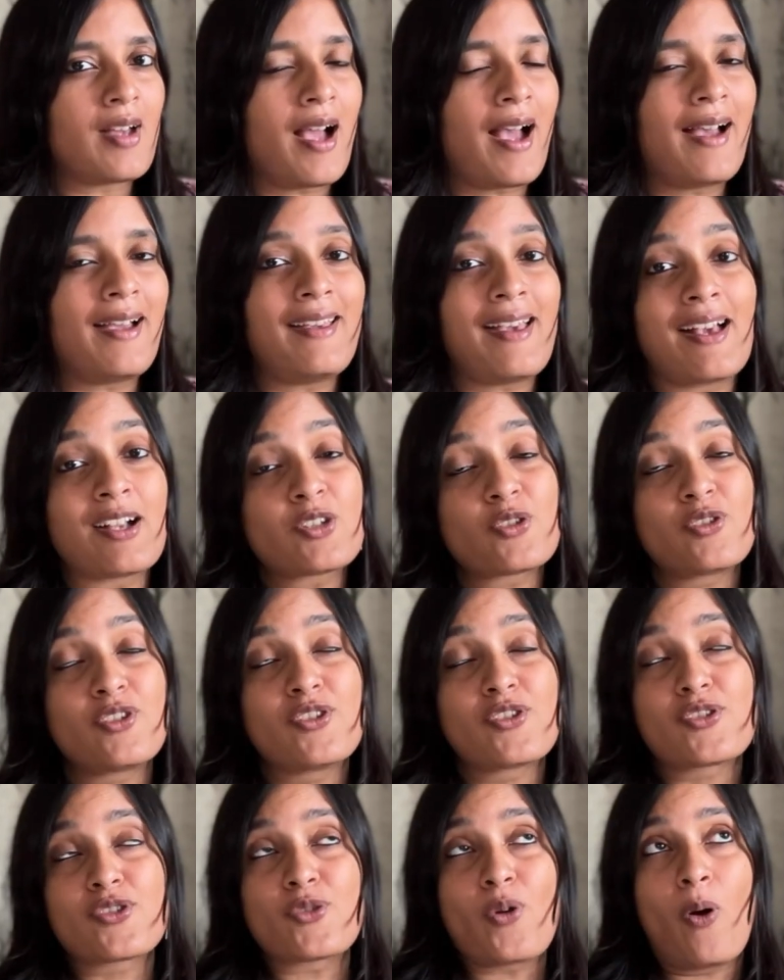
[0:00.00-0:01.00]
I
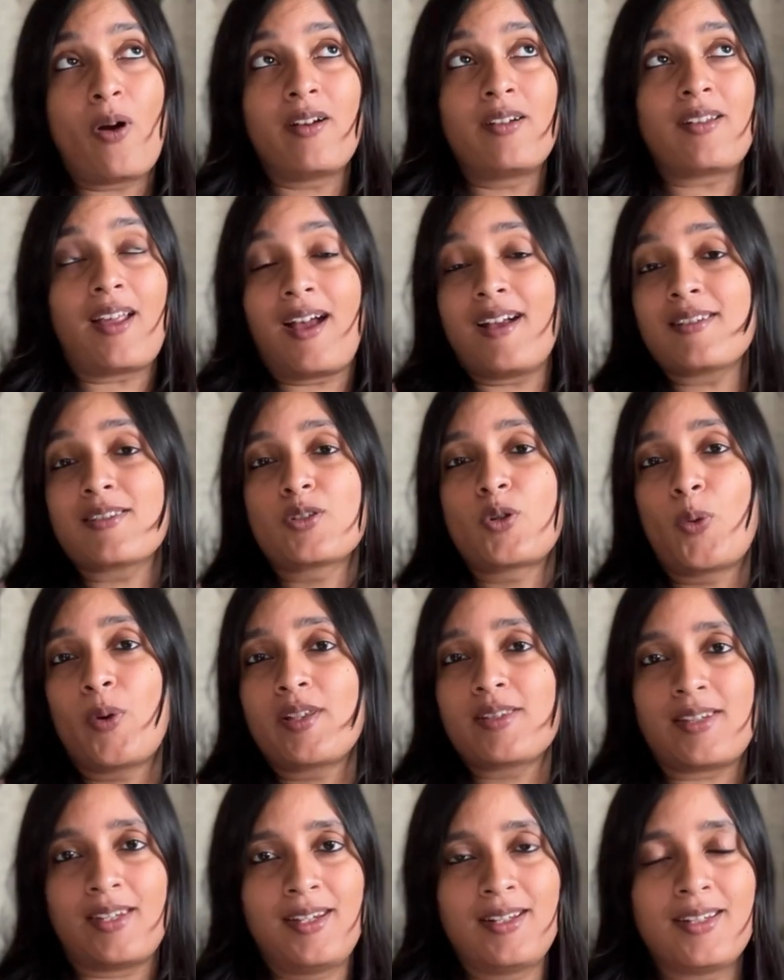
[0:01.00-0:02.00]
actually saw it as low
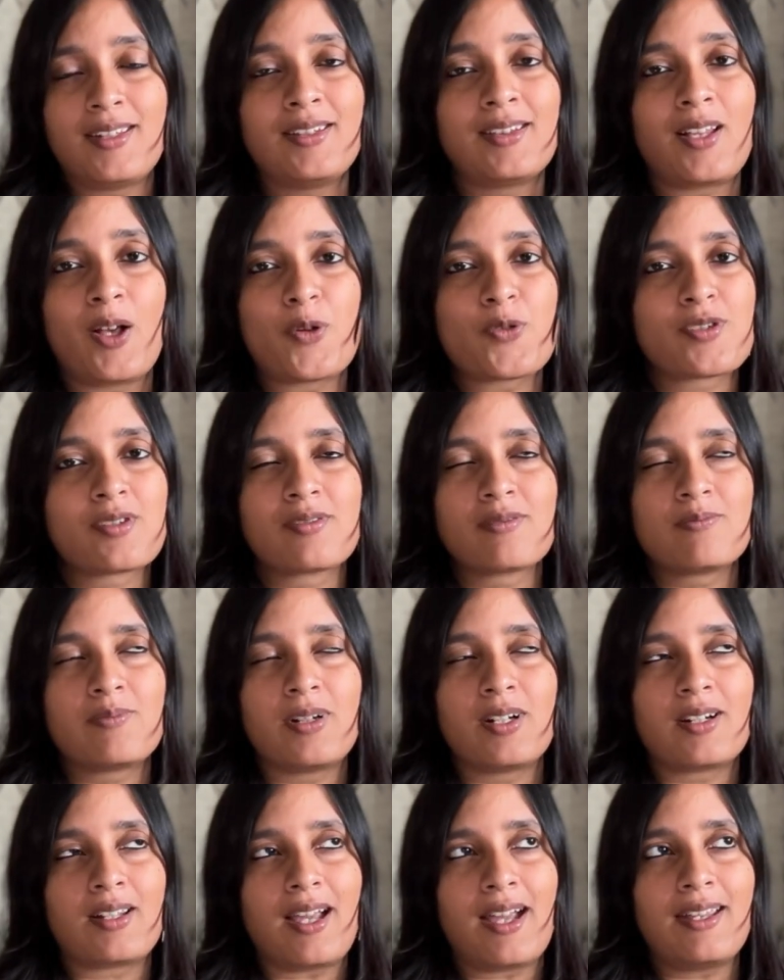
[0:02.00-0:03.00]
as 18,000,
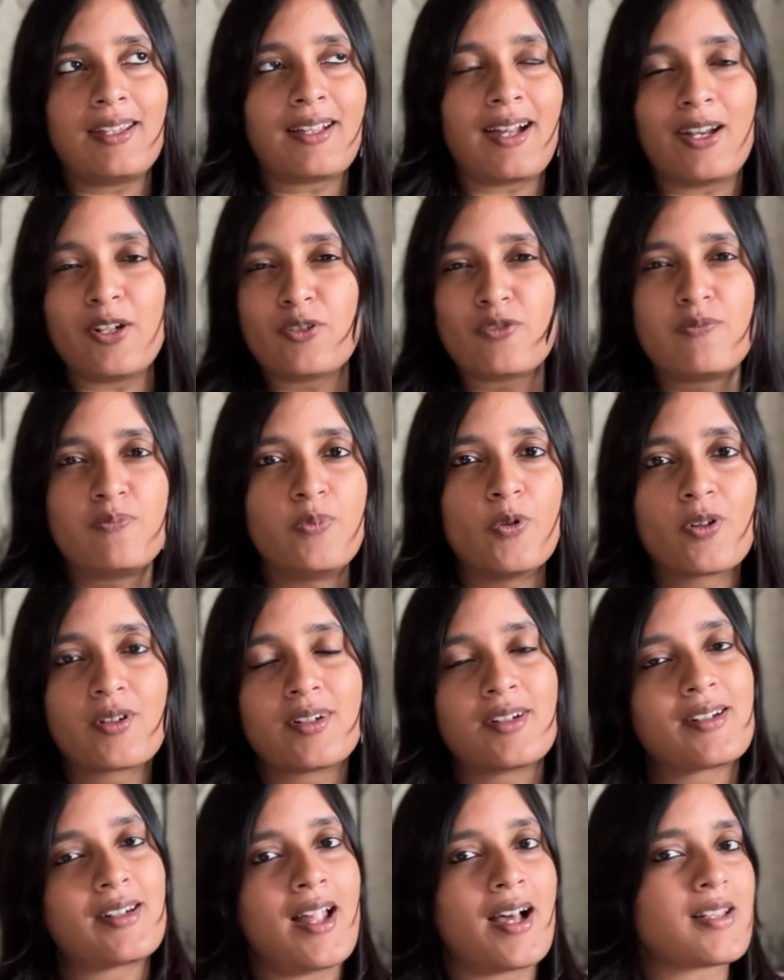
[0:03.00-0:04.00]
but I kind of booked
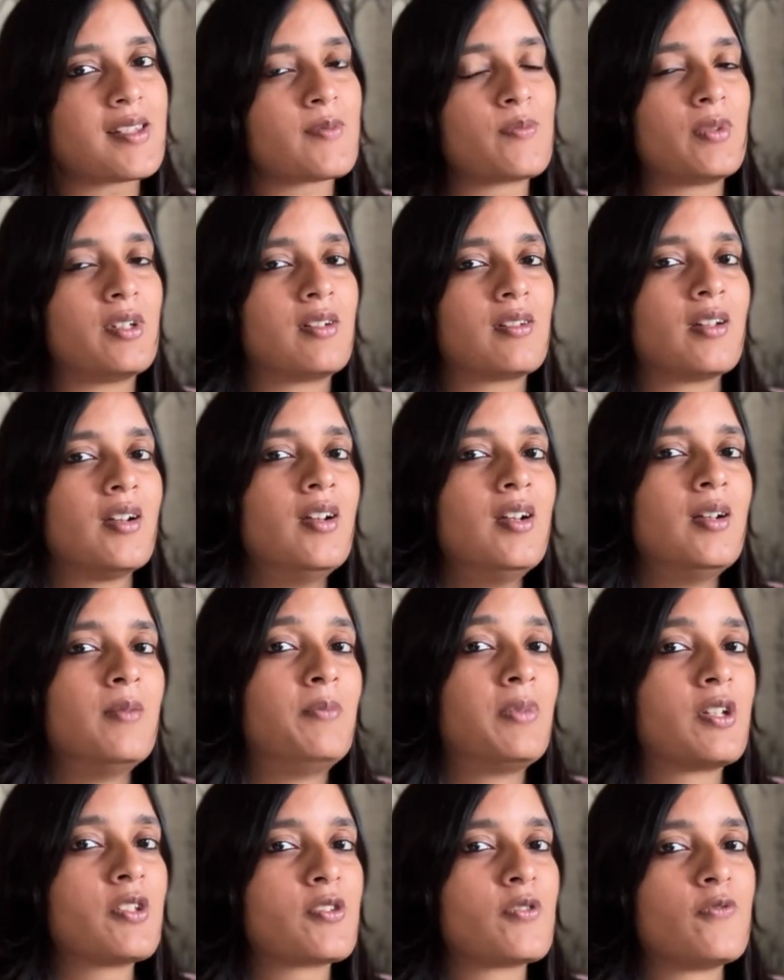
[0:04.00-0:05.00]
it last minute,
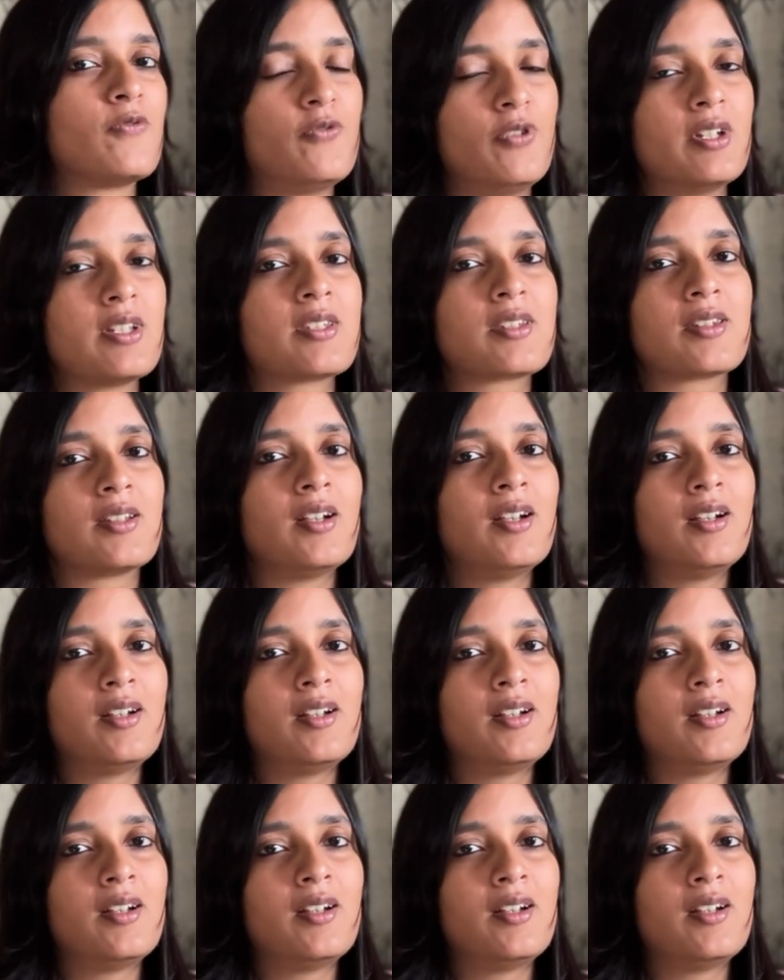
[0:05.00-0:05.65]
because of which